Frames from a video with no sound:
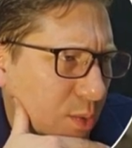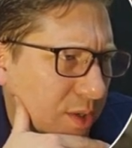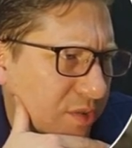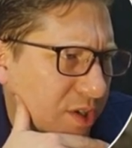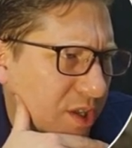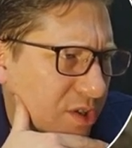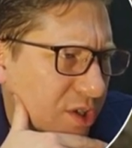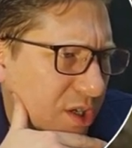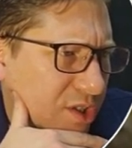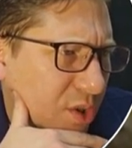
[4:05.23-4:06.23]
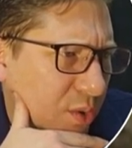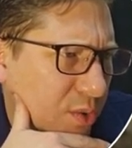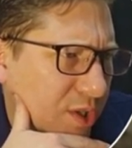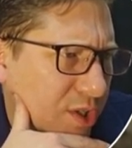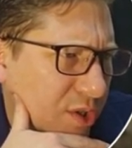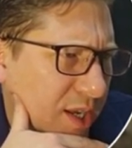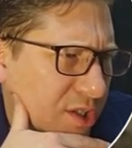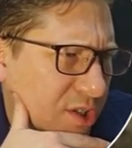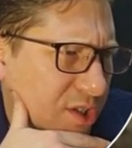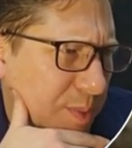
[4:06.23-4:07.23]
whenever another non-token creature
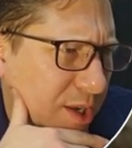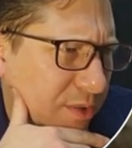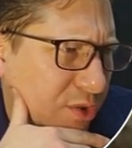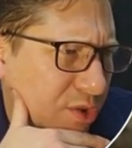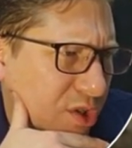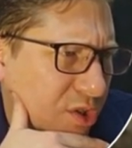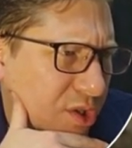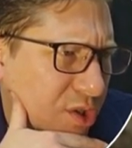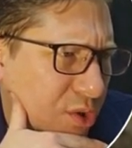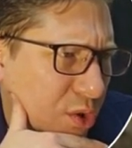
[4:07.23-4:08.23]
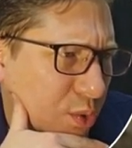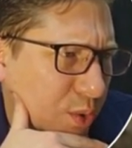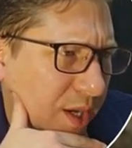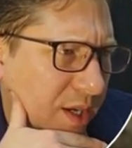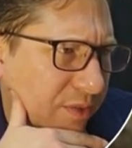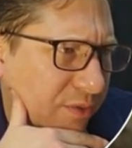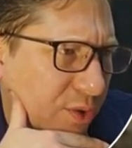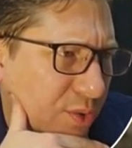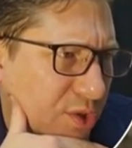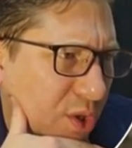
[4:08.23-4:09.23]
enters the battlefield under your control, create a
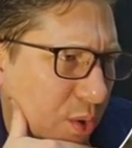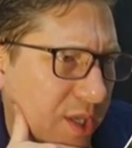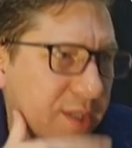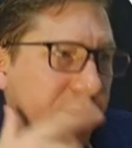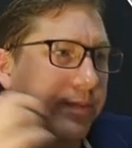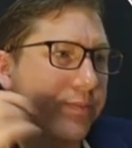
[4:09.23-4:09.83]
food token.